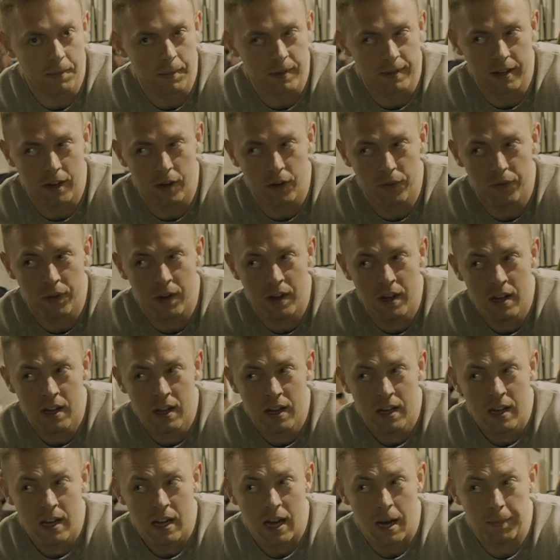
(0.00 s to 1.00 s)
myself
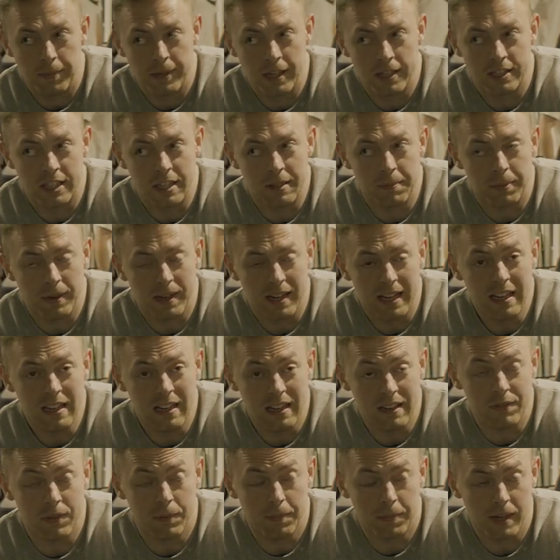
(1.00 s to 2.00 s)
and potentially
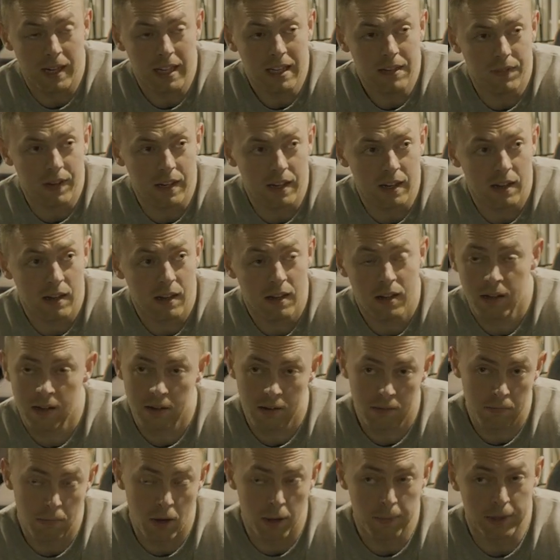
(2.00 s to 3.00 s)
even believing,
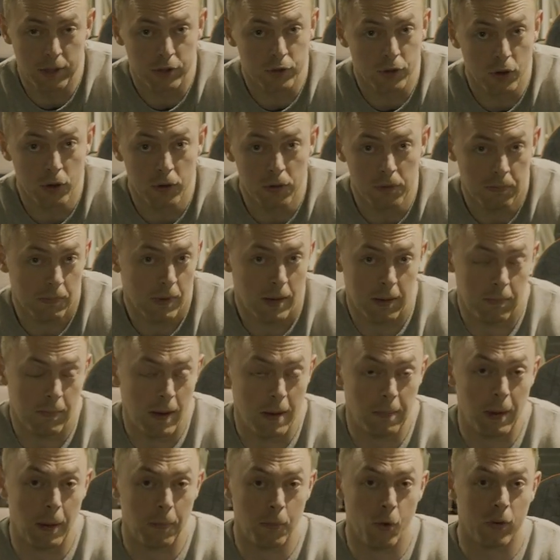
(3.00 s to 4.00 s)
might be true,
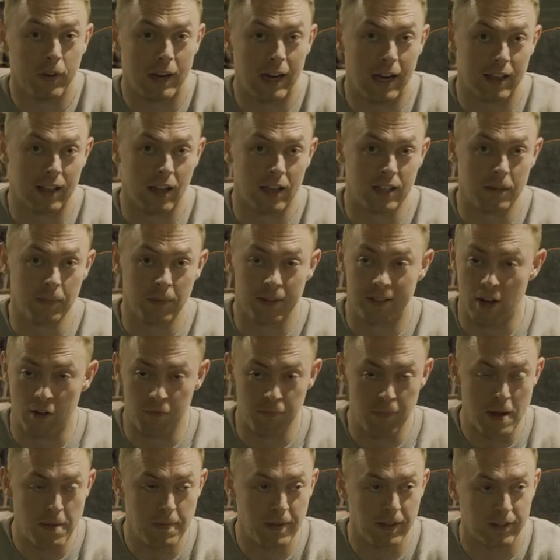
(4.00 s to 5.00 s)
maybe I'm not gaslighting
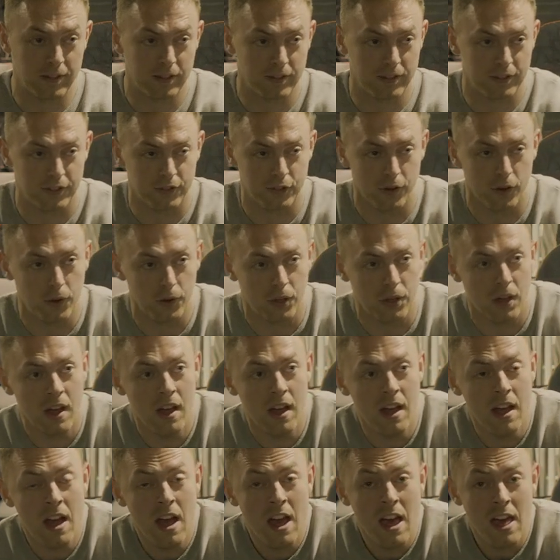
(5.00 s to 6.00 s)
myself, maybe it's just the
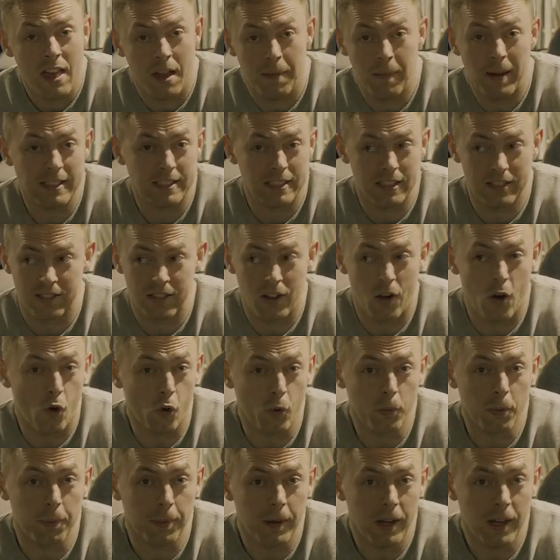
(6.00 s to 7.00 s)
truth. I'm actually just a
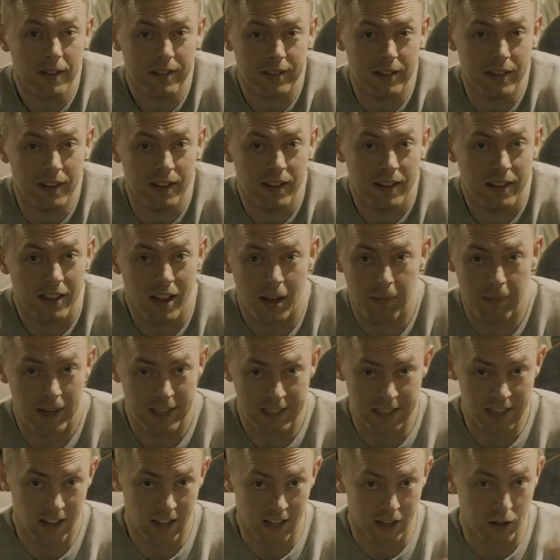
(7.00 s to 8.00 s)
horrible person. I'm
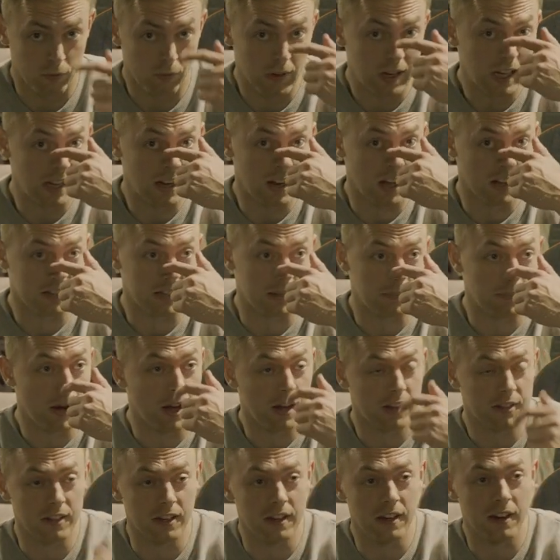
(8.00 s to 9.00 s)
actually like a really nasty
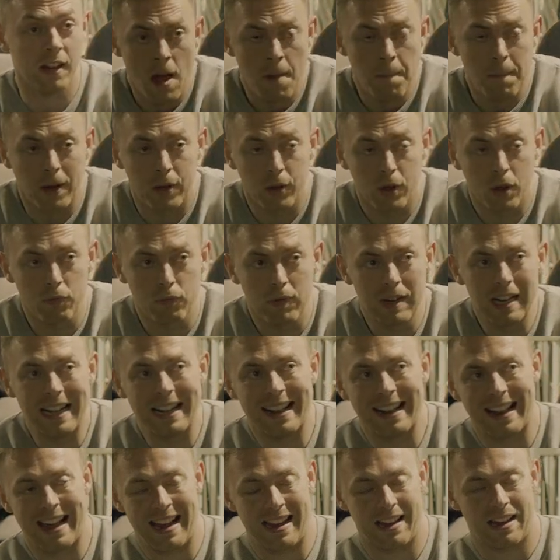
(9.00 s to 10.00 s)
person. Because I really
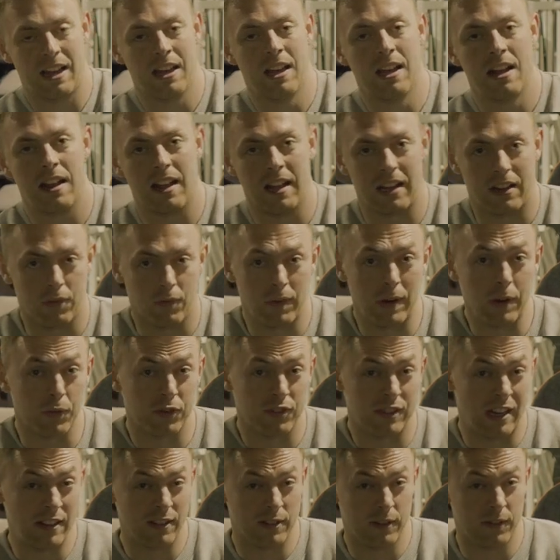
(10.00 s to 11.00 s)
lack like a real
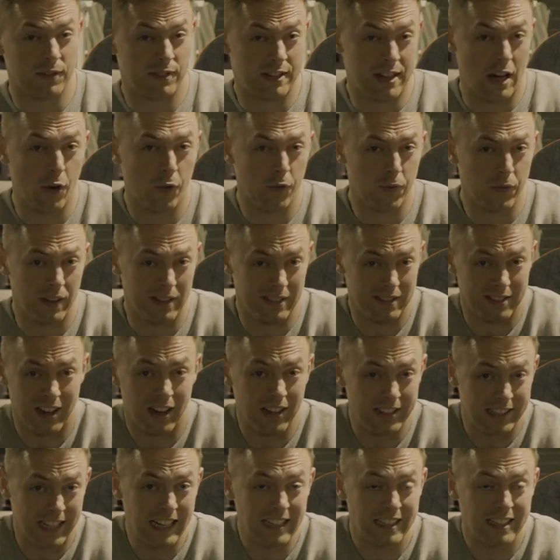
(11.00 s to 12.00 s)
sense of self and
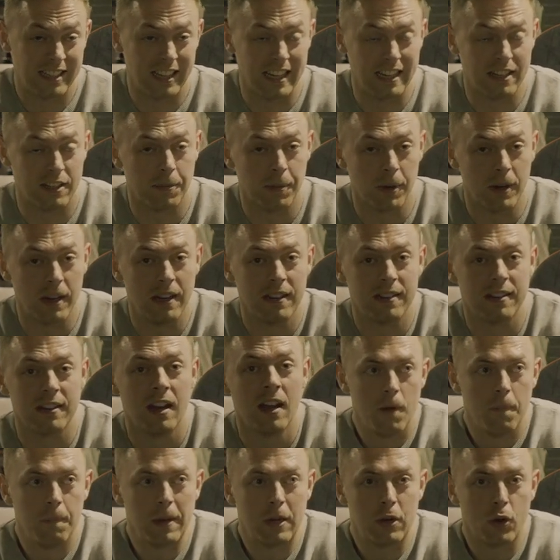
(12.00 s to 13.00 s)
identity, to be
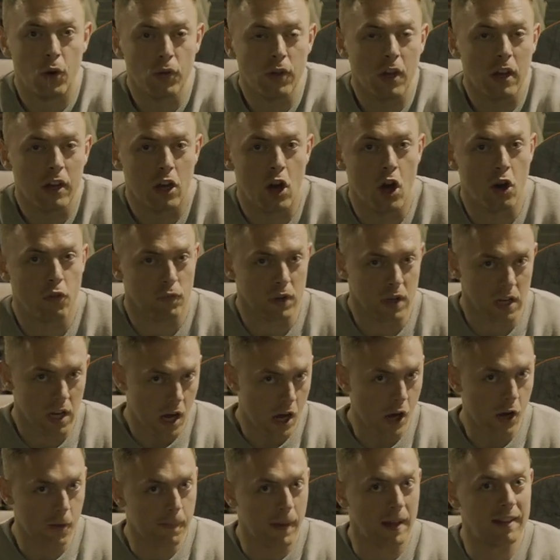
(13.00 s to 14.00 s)
honest, because I can't
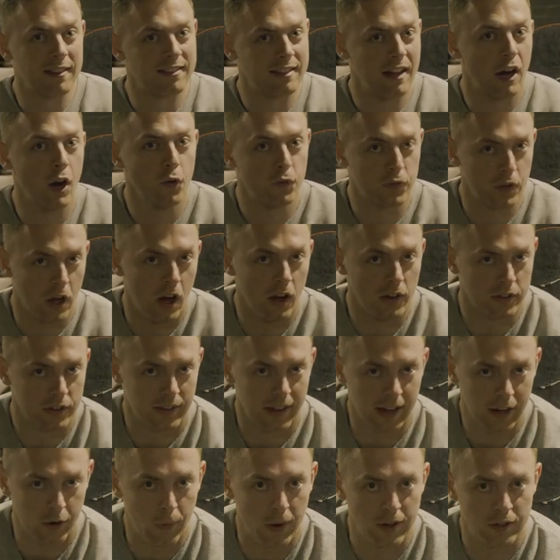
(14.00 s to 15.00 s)
rely on myself to answer
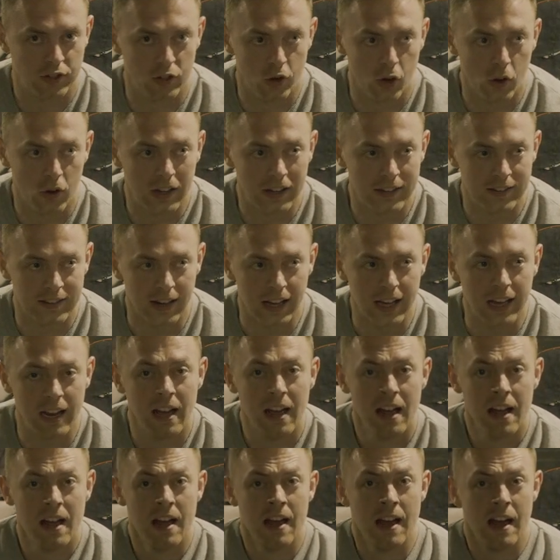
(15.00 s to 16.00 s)
that question honestly,
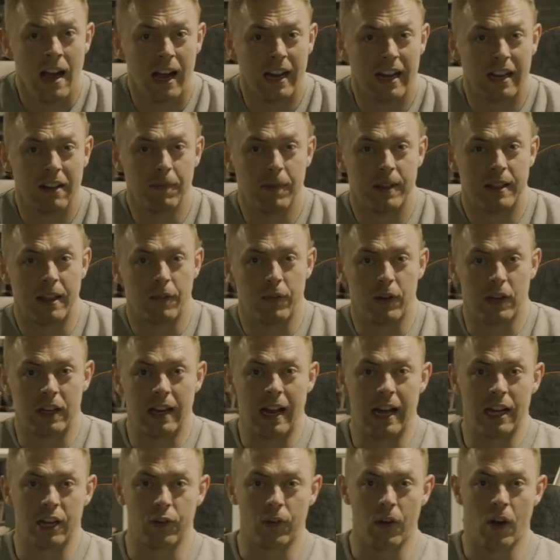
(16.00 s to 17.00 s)
and give myself like
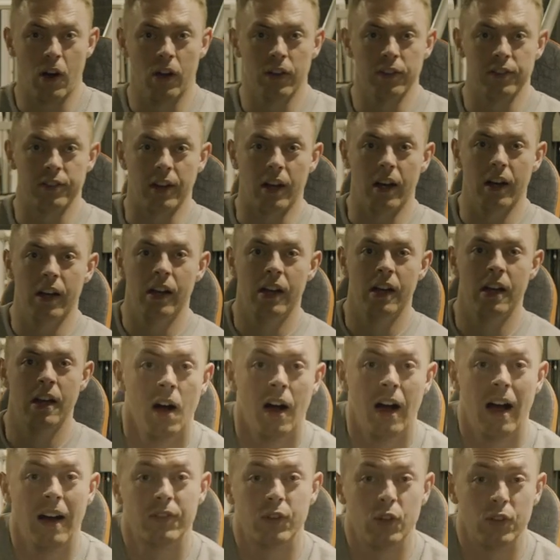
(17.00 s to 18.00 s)
an accurate answer.
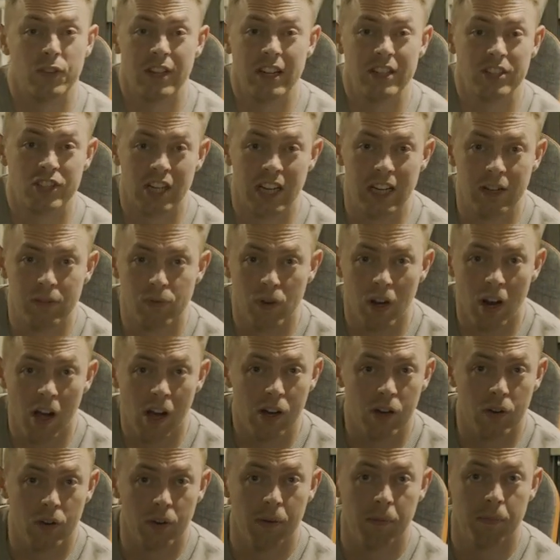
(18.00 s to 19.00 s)
I have to essentially
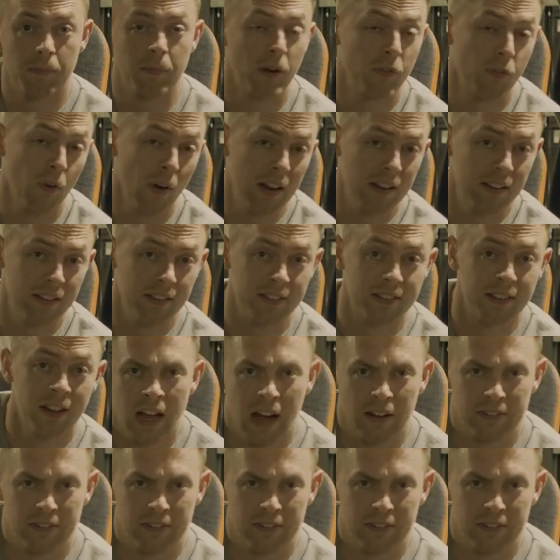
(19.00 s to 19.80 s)
rely on my friends. I